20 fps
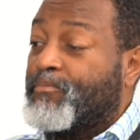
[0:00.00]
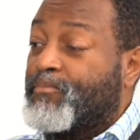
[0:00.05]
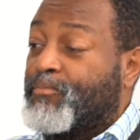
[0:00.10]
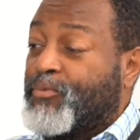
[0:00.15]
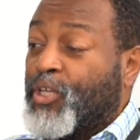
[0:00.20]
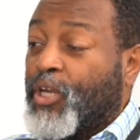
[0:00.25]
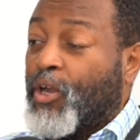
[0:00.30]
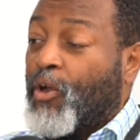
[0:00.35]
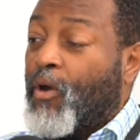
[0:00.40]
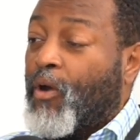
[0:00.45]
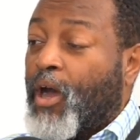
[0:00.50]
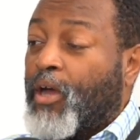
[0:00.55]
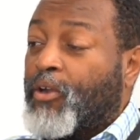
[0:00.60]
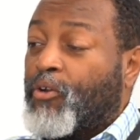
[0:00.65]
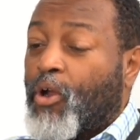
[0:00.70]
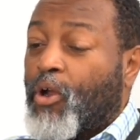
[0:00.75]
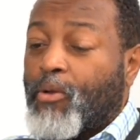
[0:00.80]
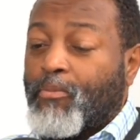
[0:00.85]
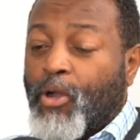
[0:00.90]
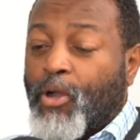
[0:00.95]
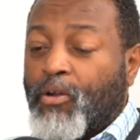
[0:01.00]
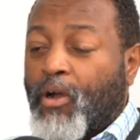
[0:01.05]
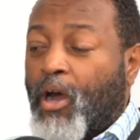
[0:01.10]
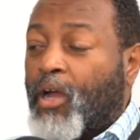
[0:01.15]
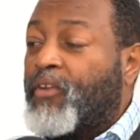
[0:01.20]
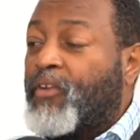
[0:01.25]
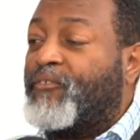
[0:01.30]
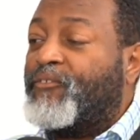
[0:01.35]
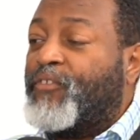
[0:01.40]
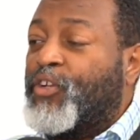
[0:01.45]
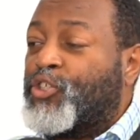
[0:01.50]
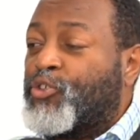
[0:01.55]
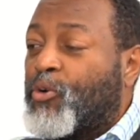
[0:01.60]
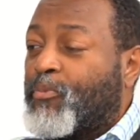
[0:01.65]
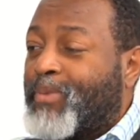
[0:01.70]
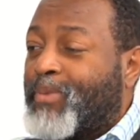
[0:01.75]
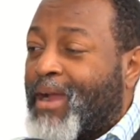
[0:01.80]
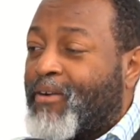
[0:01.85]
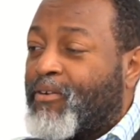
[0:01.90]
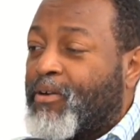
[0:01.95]
You know, unarmed, uh,
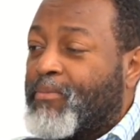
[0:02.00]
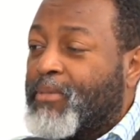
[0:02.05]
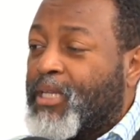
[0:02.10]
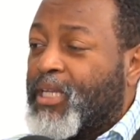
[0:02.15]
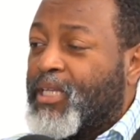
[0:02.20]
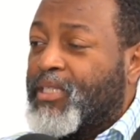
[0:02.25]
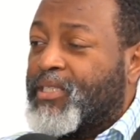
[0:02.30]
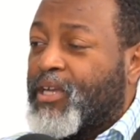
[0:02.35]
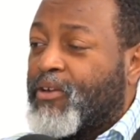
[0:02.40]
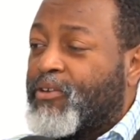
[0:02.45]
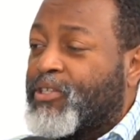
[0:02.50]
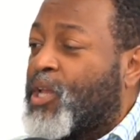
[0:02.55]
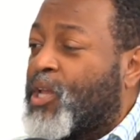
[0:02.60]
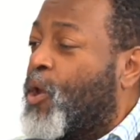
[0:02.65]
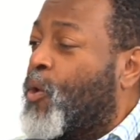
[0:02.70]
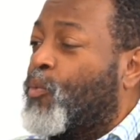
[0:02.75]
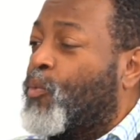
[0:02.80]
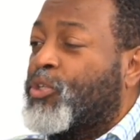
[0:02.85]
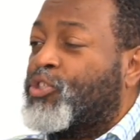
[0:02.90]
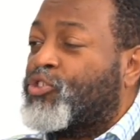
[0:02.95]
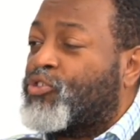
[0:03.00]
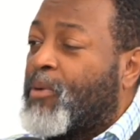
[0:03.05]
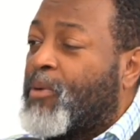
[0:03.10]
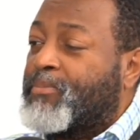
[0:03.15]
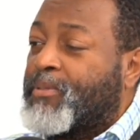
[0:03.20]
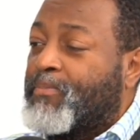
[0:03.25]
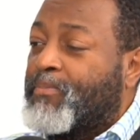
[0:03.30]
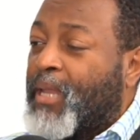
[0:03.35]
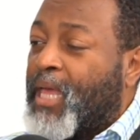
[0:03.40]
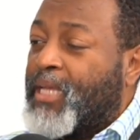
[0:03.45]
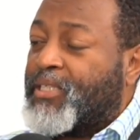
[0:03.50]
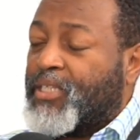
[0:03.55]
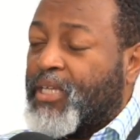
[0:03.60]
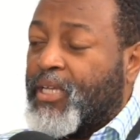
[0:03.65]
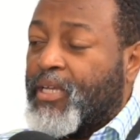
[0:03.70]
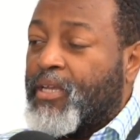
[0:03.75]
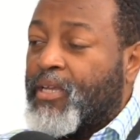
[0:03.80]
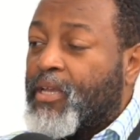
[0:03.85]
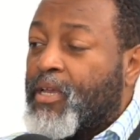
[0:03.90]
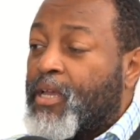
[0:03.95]
unofficial paramilitaries with Trump's
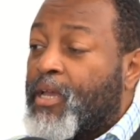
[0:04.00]
blessing.